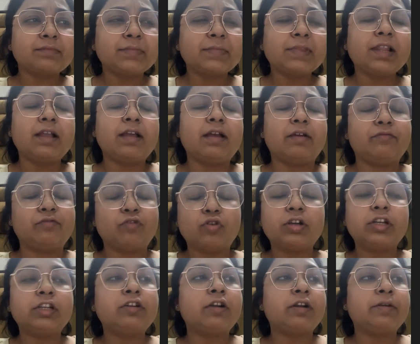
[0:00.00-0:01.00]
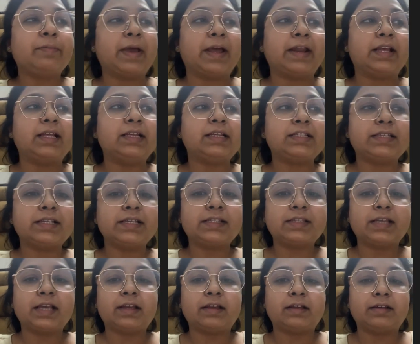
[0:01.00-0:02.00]
vocal cord
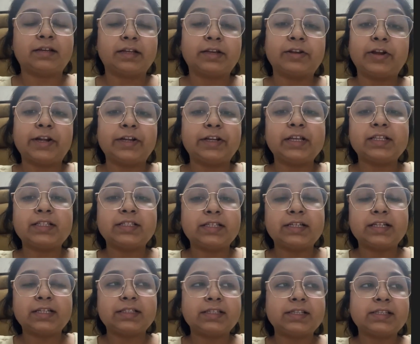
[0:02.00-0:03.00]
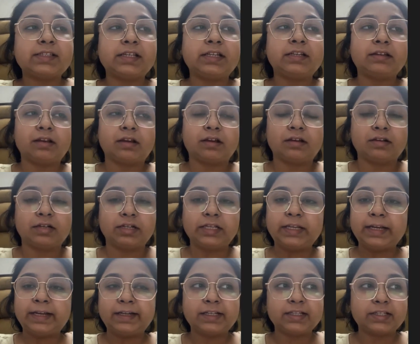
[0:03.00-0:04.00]
paralysis, and greater incidences in
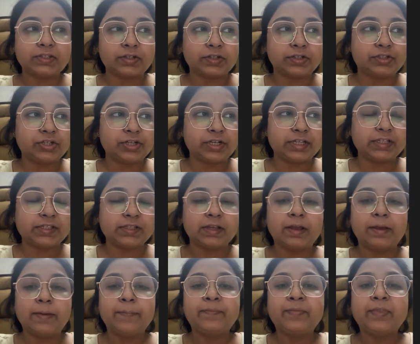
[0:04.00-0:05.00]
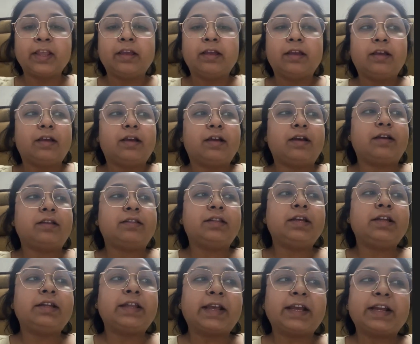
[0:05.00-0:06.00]
ENT surgeries.
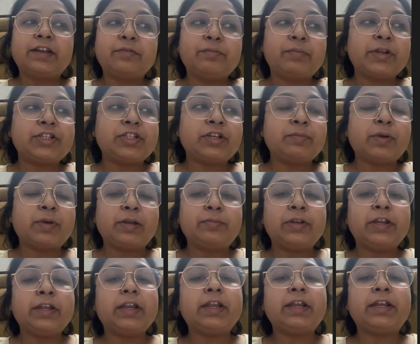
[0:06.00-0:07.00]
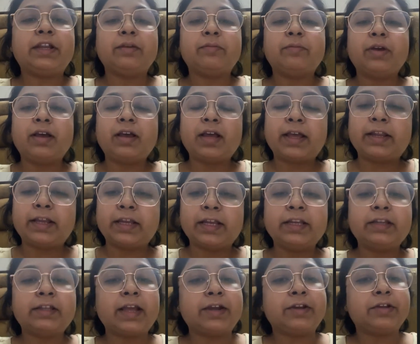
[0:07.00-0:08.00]
The negative pressure pulmonary edema are
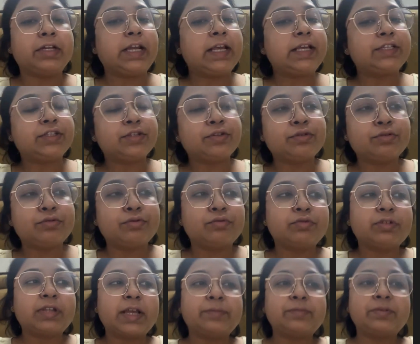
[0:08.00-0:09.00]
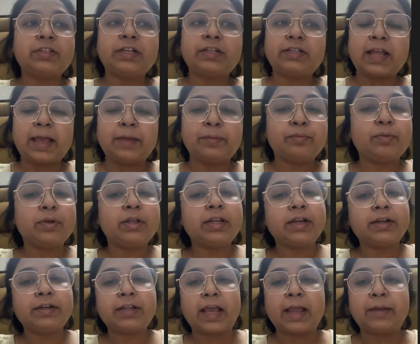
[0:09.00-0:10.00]
again categorized into two types: the type 1
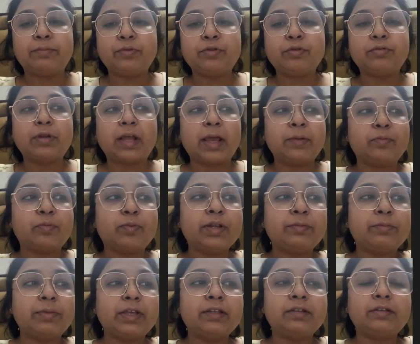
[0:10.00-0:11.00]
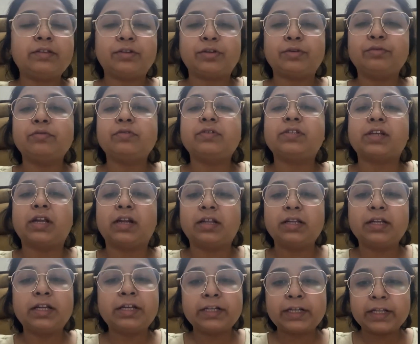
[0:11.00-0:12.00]
and type 2. Type 1 being due to
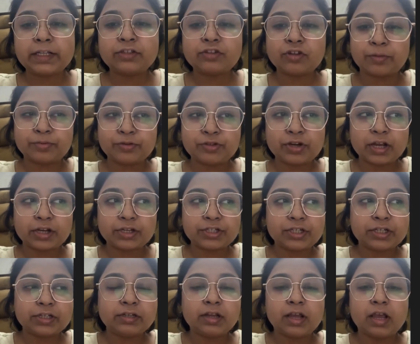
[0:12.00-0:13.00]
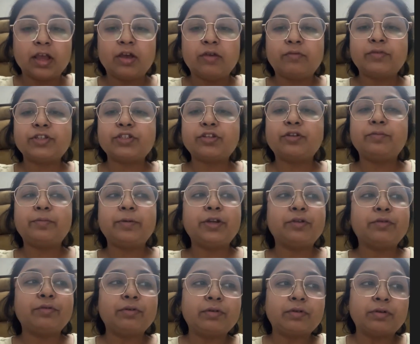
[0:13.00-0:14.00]
sudden intense obstruction, which could be
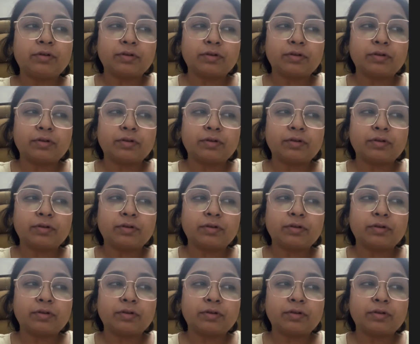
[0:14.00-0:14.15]
during